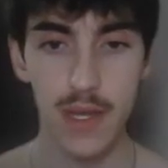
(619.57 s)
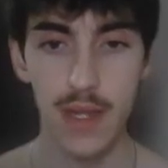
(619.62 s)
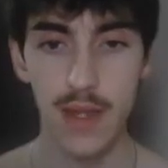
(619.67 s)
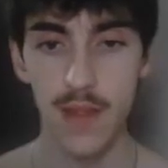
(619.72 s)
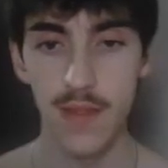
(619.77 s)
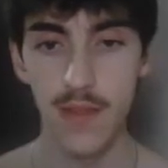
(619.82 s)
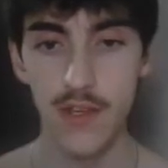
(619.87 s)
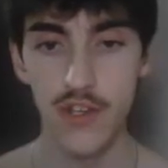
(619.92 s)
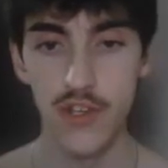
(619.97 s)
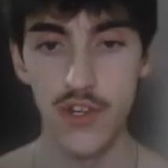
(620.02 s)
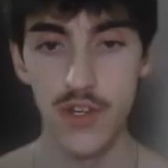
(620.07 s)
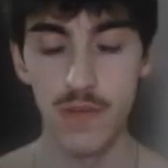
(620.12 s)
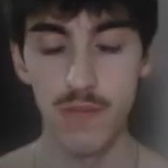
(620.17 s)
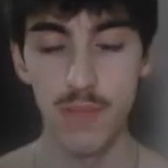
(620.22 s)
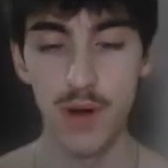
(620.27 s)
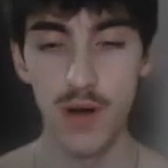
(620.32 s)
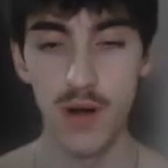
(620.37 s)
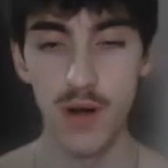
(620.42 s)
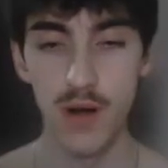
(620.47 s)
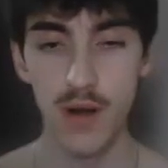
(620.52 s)
They should
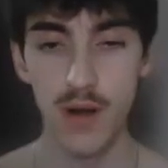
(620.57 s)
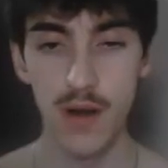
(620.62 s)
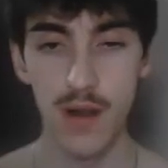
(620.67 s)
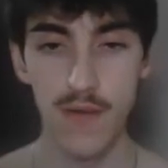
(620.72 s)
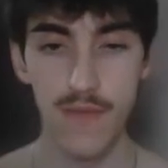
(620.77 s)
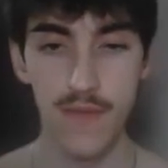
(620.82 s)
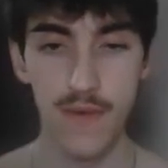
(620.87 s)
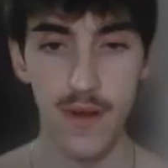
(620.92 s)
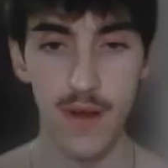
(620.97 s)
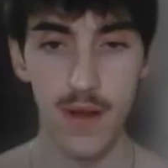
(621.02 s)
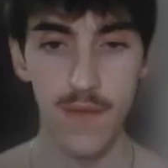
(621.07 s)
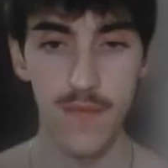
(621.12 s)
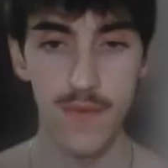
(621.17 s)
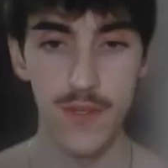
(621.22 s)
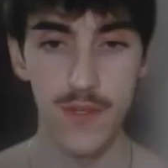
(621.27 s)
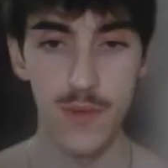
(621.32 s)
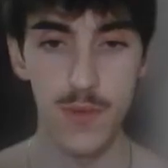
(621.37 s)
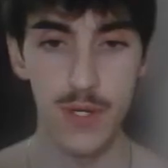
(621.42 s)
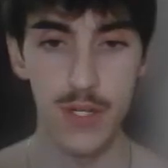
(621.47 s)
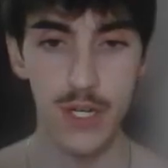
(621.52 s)
burn enough of the
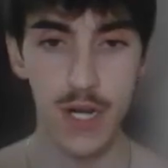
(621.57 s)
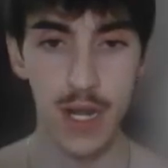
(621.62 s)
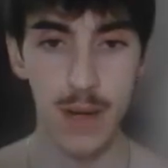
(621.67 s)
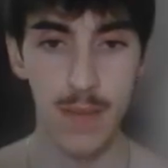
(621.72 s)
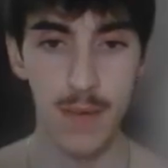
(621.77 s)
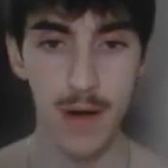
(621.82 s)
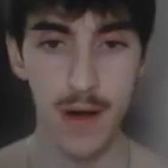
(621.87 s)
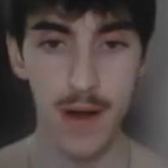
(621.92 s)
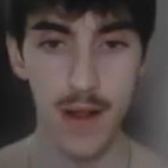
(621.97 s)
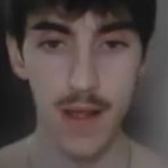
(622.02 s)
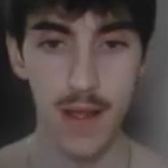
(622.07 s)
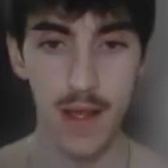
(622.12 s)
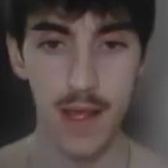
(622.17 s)
switch timer,